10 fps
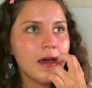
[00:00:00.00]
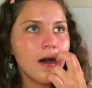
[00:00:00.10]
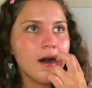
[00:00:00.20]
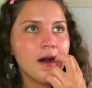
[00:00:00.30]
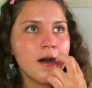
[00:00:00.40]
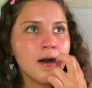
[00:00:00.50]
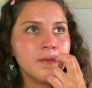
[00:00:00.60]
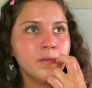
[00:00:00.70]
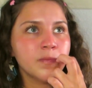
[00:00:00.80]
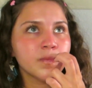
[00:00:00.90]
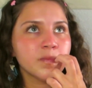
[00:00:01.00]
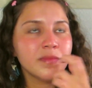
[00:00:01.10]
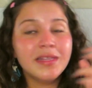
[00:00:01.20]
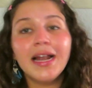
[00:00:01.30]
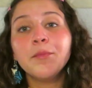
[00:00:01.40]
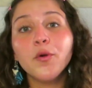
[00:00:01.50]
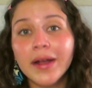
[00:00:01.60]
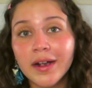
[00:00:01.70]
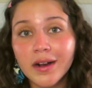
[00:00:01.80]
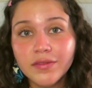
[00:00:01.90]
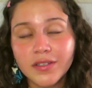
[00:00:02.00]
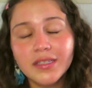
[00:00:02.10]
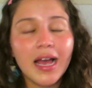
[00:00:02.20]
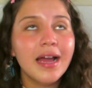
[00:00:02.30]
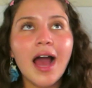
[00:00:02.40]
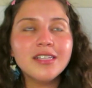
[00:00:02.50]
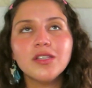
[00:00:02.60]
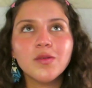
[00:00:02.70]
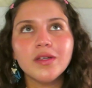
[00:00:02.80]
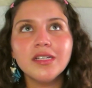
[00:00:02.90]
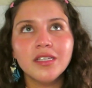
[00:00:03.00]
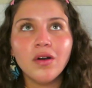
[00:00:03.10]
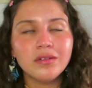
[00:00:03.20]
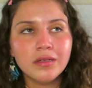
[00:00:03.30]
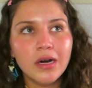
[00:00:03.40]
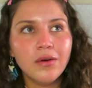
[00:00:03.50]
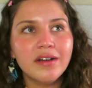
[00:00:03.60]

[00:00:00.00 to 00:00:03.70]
that I'm aware of, because I just really don't know.